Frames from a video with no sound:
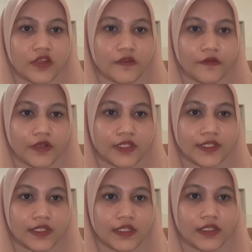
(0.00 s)
First,
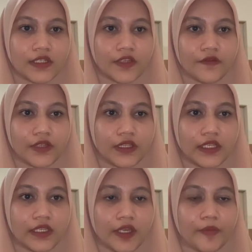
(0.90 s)

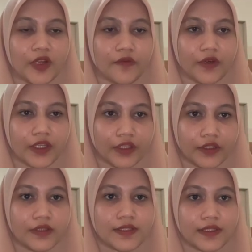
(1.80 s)
inverting
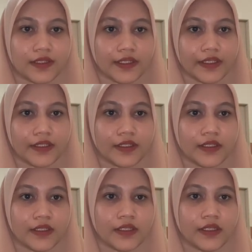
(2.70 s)
amplifier circuit.
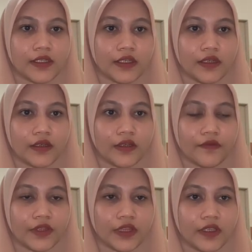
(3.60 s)

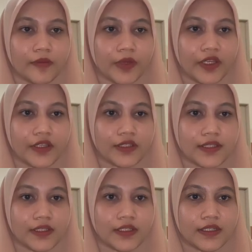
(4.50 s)
Inverting amplifier
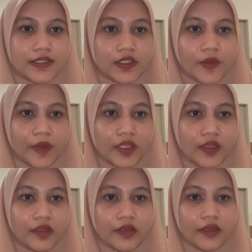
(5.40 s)
circuit
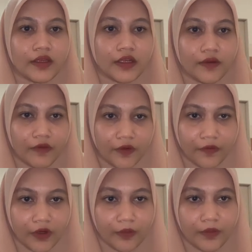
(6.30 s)
schematic and clip
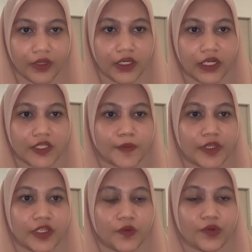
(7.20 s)
waveform. Let's
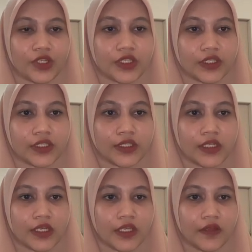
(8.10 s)
begin with the
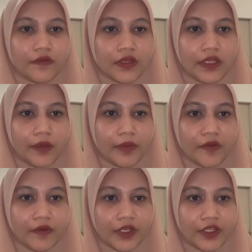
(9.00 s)
inverting
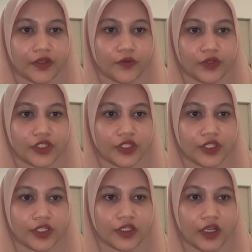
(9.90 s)
amplifier, which
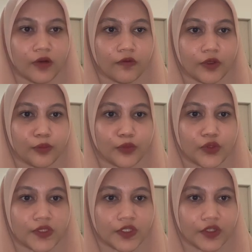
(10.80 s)
yielded our
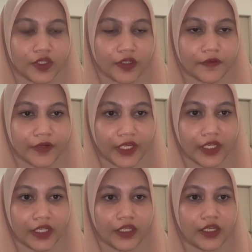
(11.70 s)
most critical
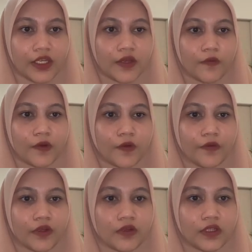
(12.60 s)
finding. We
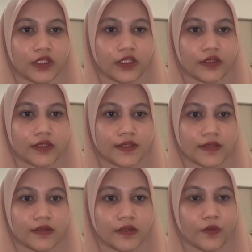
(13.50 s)
configure the
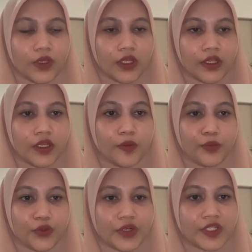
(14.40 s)
circuit with an
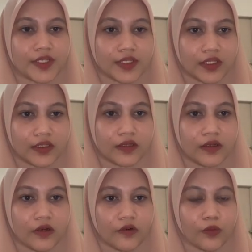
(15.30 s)
input resistor
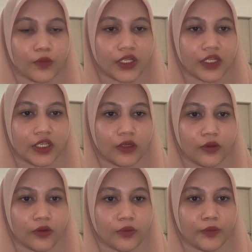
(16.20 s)
of 1
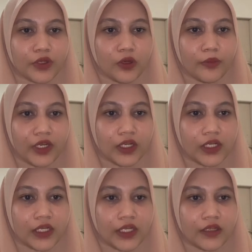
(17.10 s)
kilo per
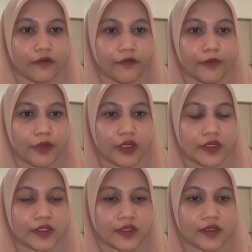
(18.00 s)
omega and a feedback
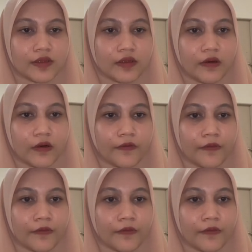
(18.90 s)
resistor of